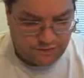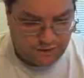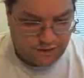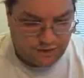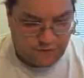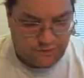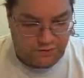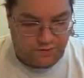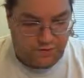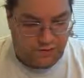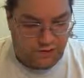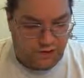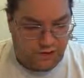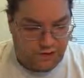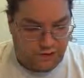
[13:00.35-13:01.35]
It comes with a
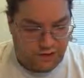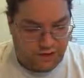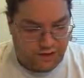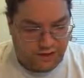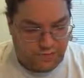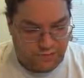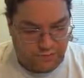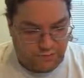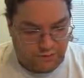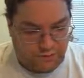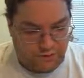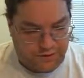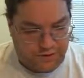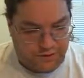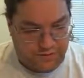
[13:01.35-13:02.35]
charger, an adapter, a
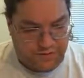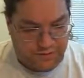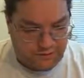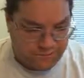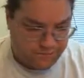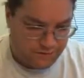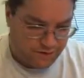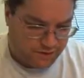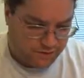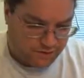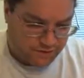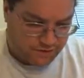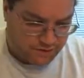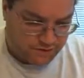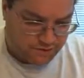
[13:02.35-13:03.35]
wall adapter,
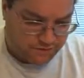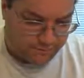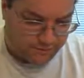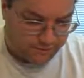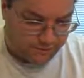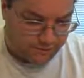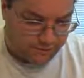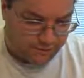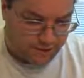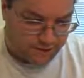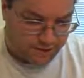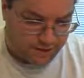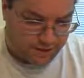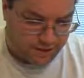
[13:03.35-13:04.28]
a micro USB